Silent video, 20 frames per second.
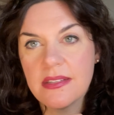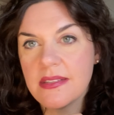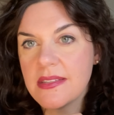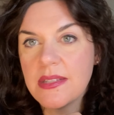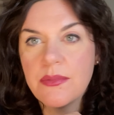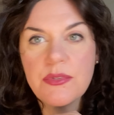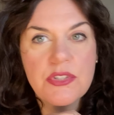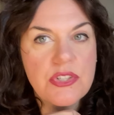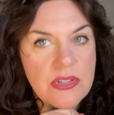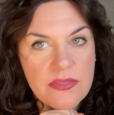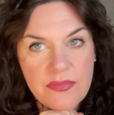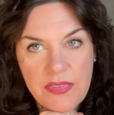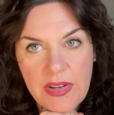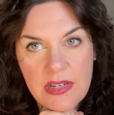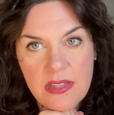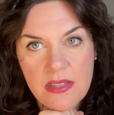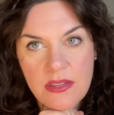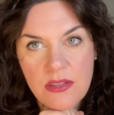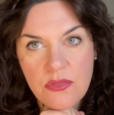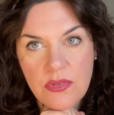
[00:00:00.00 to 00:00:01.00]
see what you can find
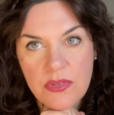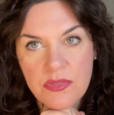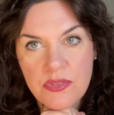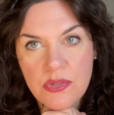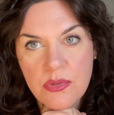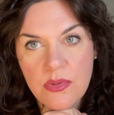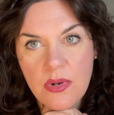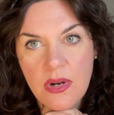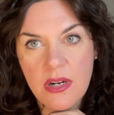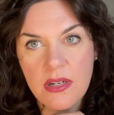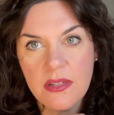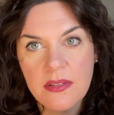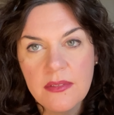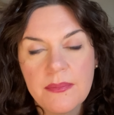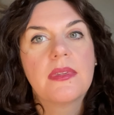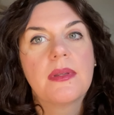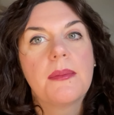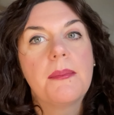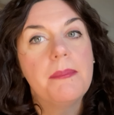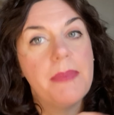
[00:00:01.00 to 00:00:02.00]
at the thrift store.
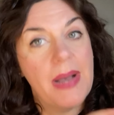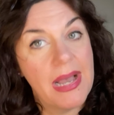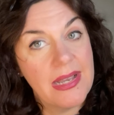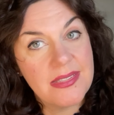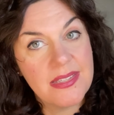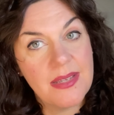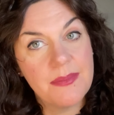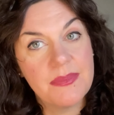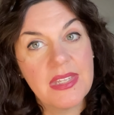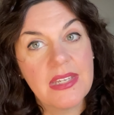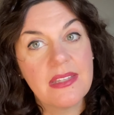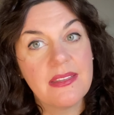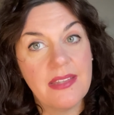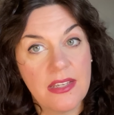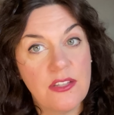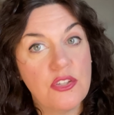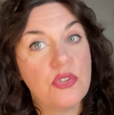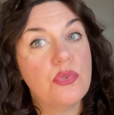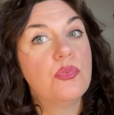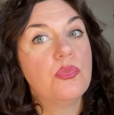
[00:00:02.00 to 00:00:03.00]
Buy something
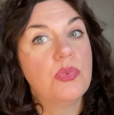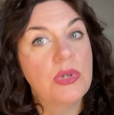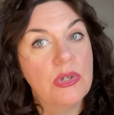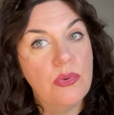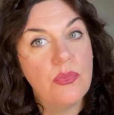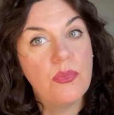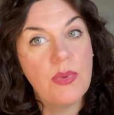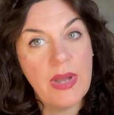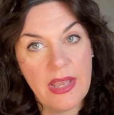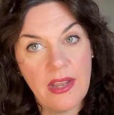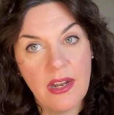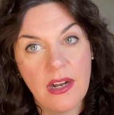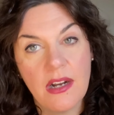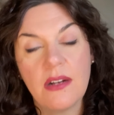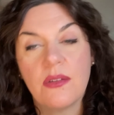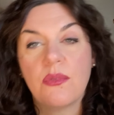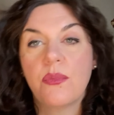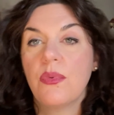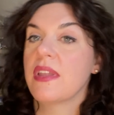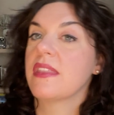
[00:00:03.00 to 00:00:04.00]
that you will
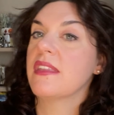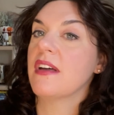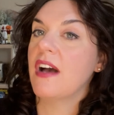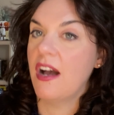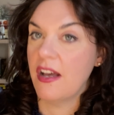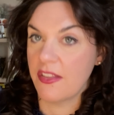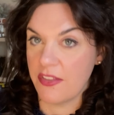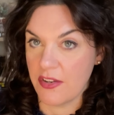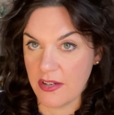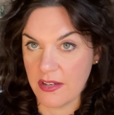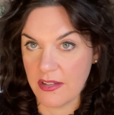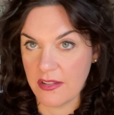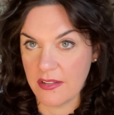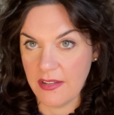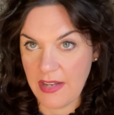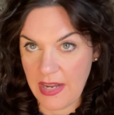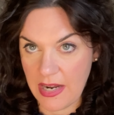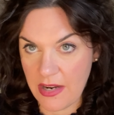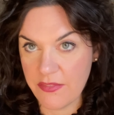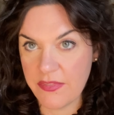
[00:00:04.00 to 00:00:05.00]
wear with other
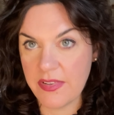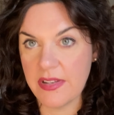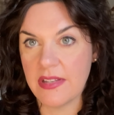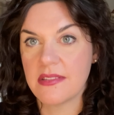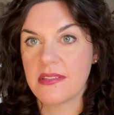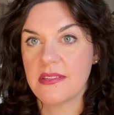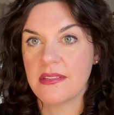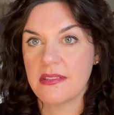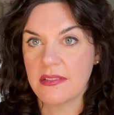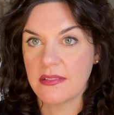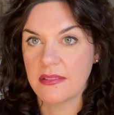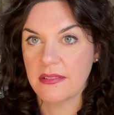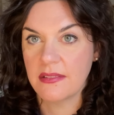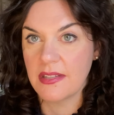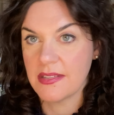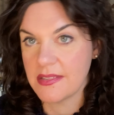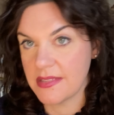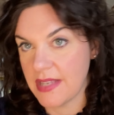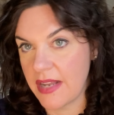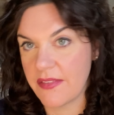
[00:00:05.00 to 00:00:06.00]
outfits
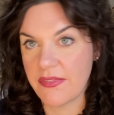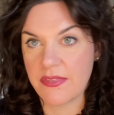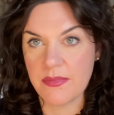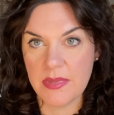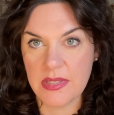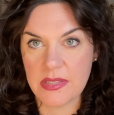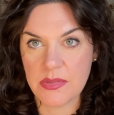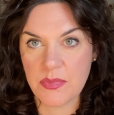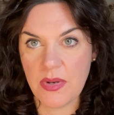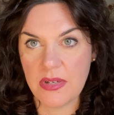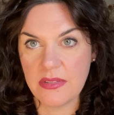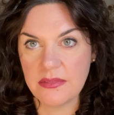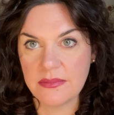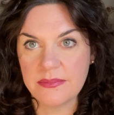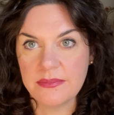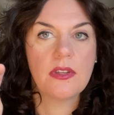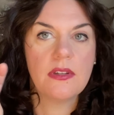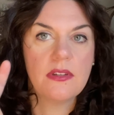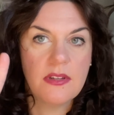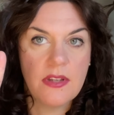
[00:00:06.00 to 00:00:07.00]
aside from this one.
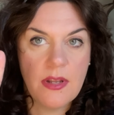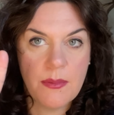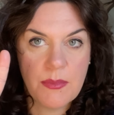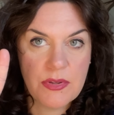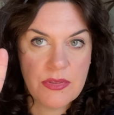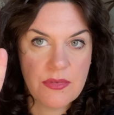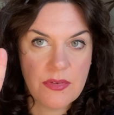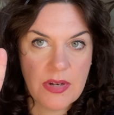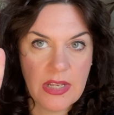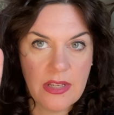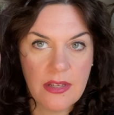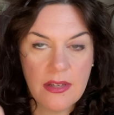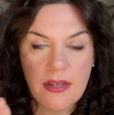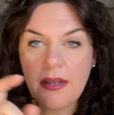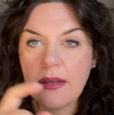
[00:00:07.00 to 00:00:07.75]
Number three,